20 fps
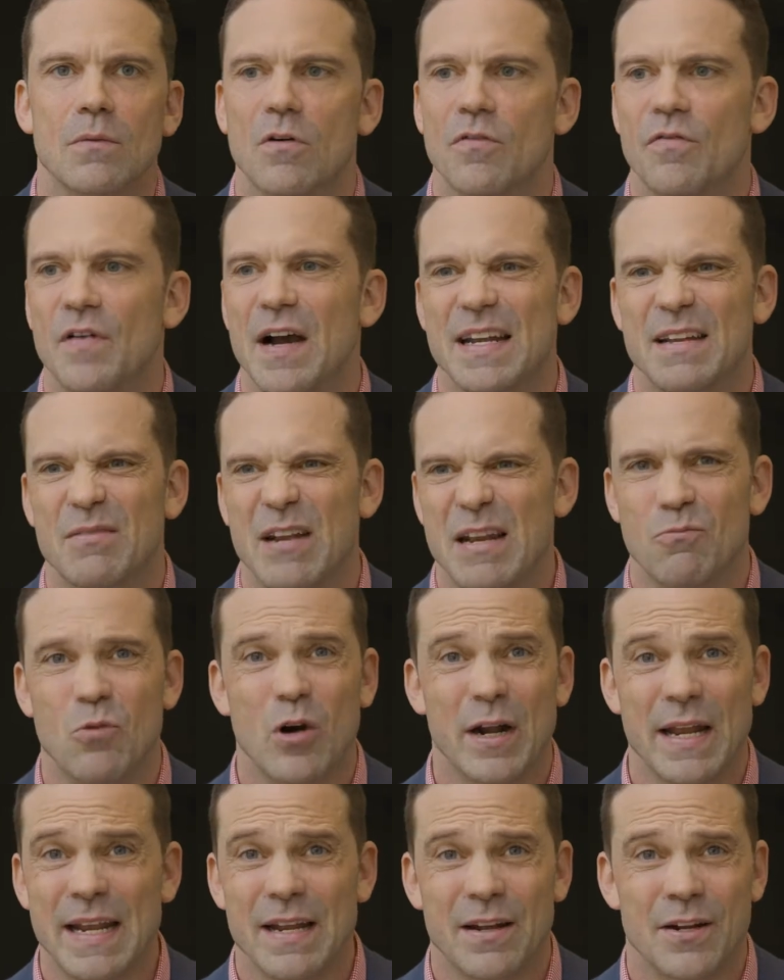we'll find a
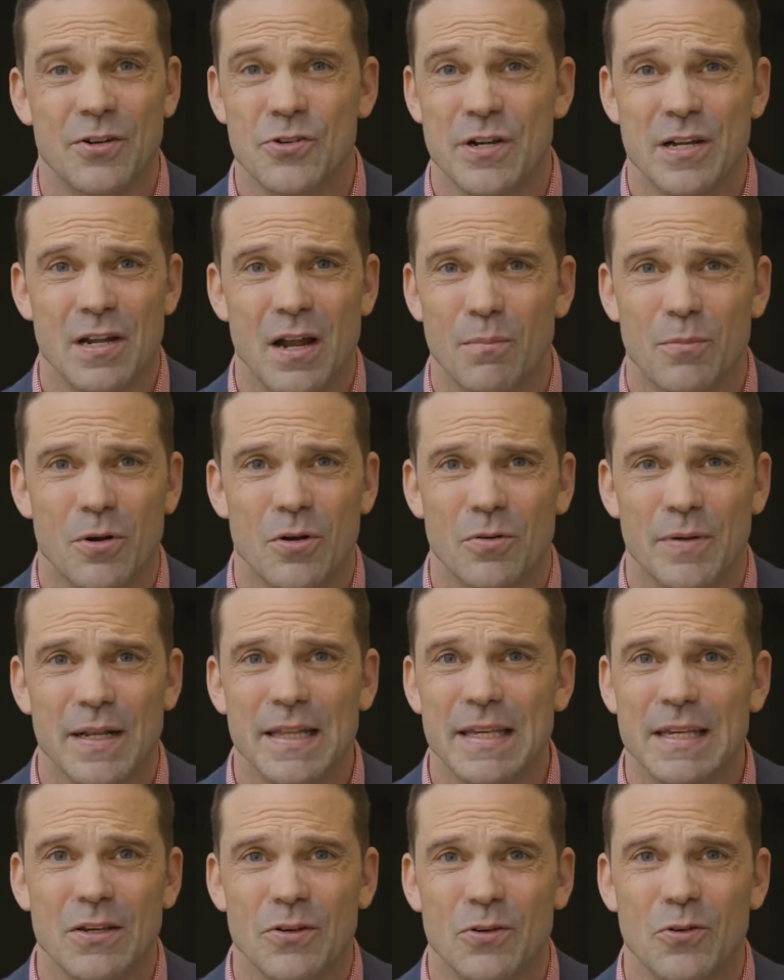1-800 number,
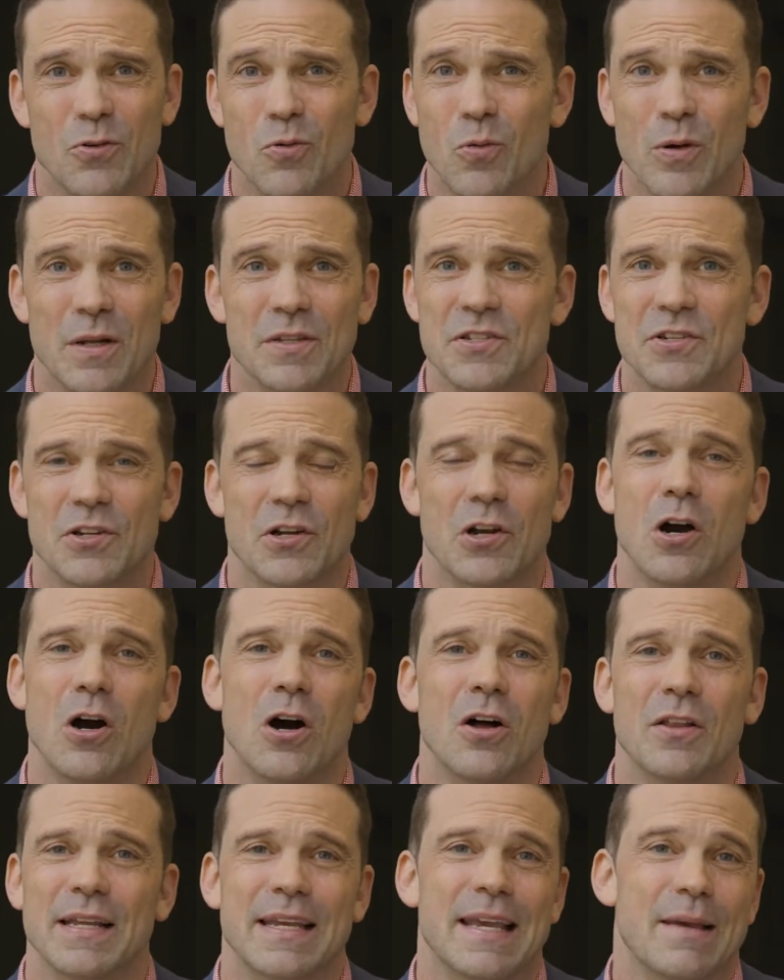really who wants to
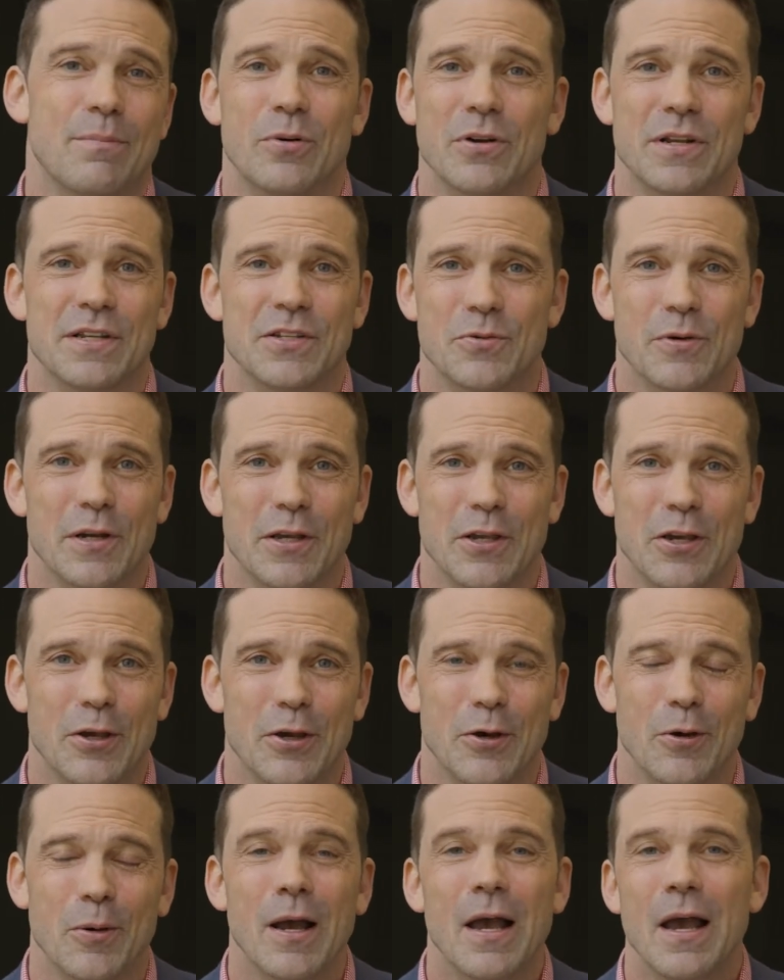call and get put into a
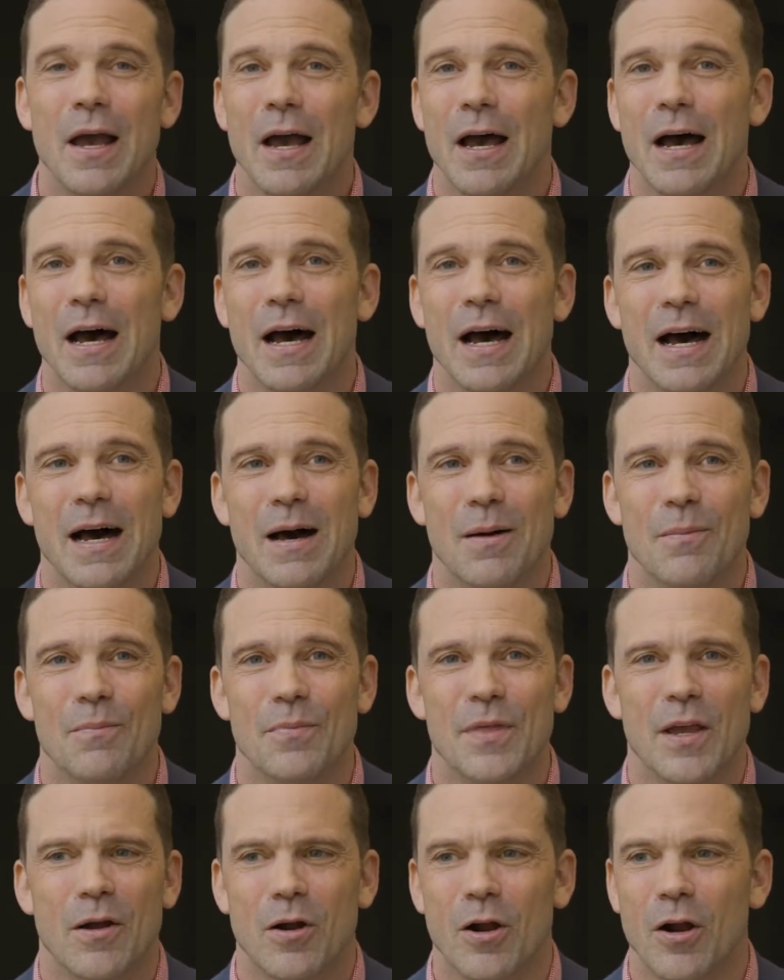queue.
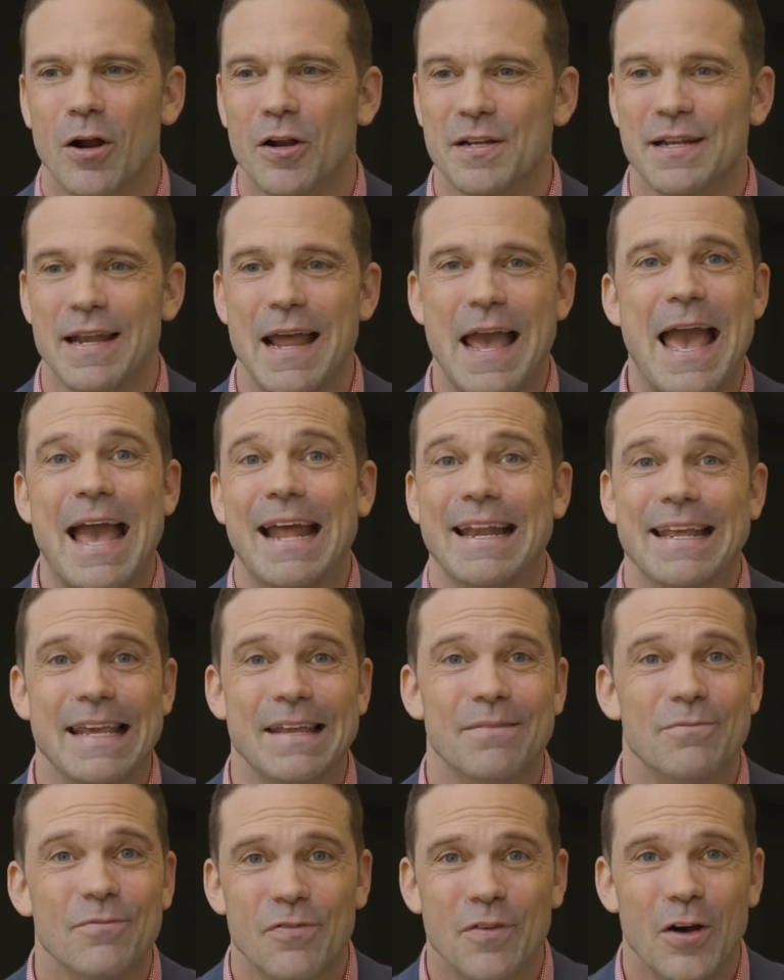There are an
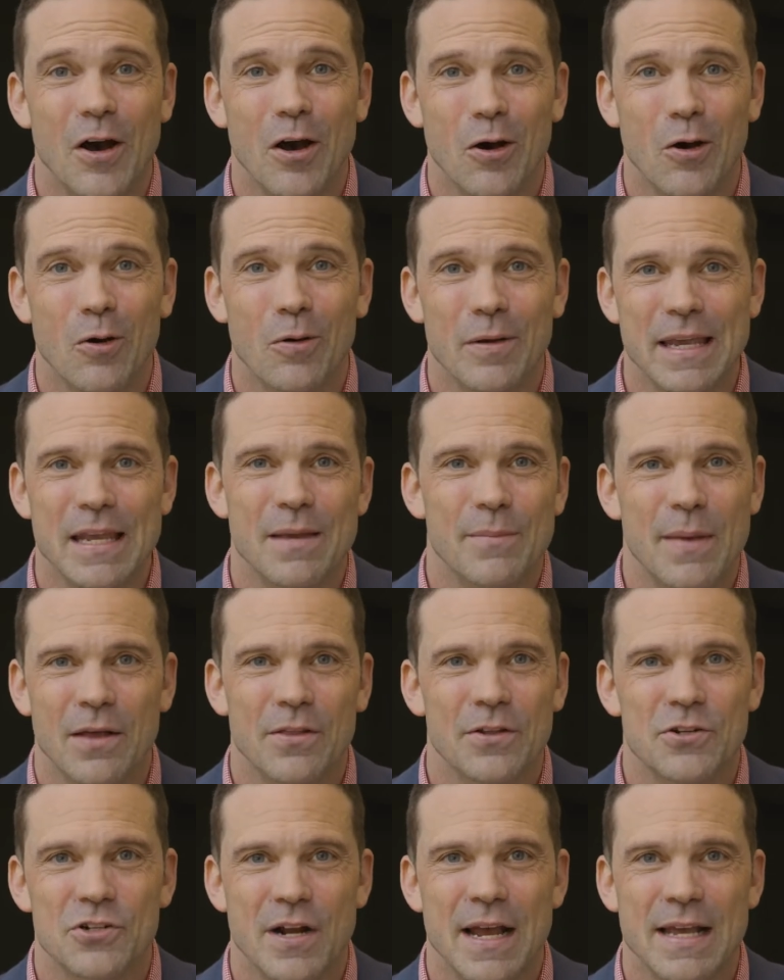@info email
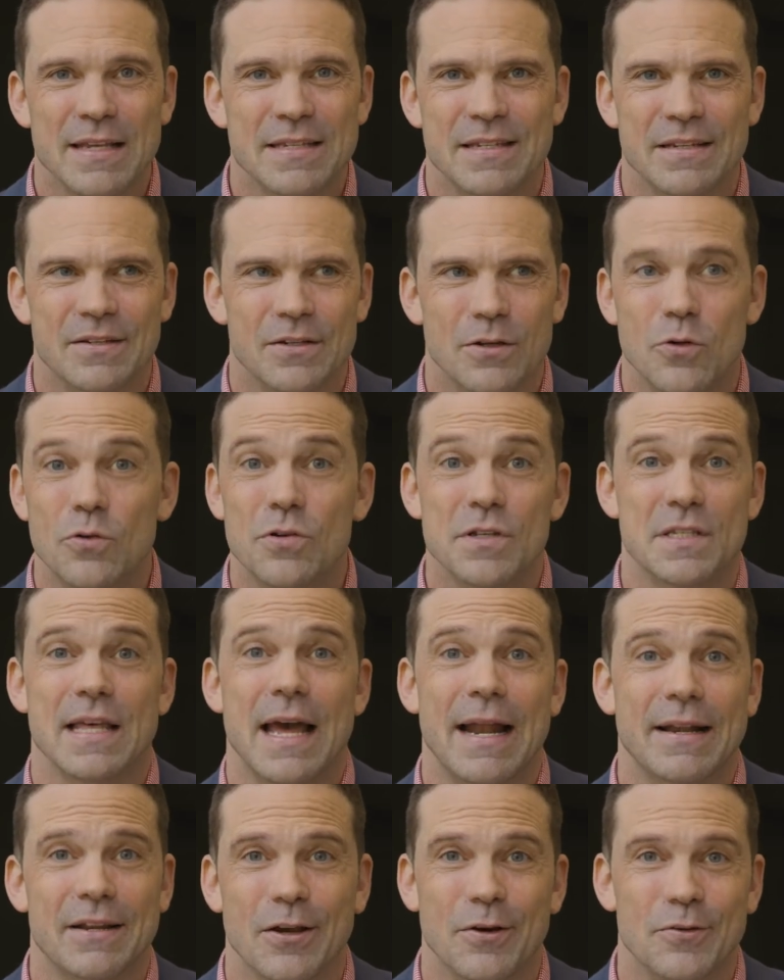address, and who does
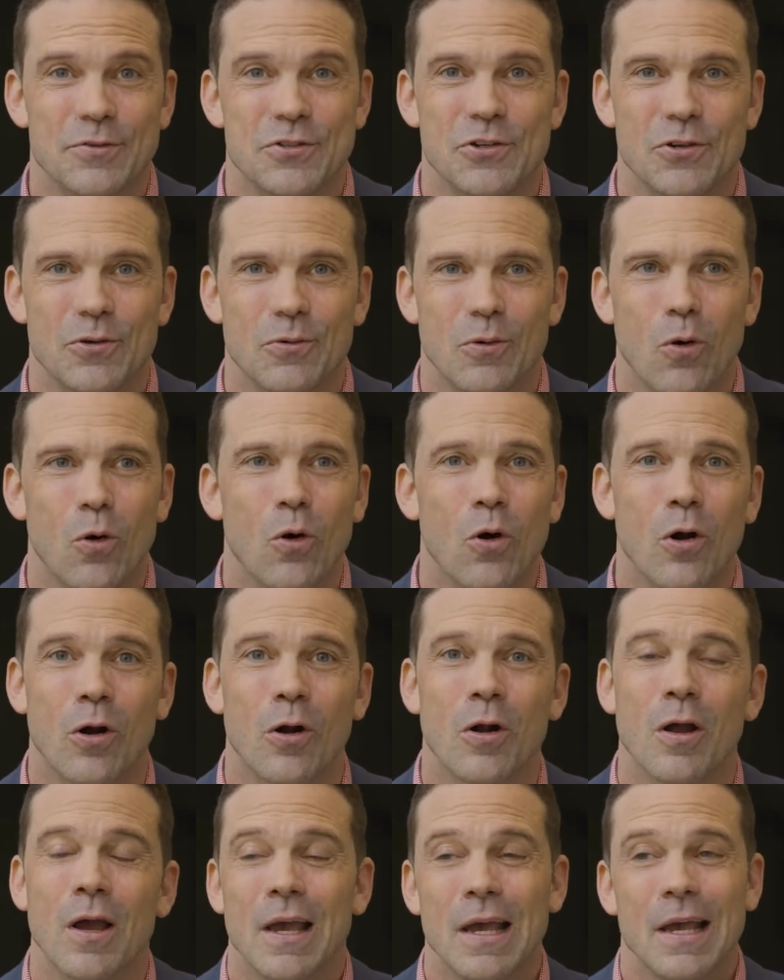that go to? Or,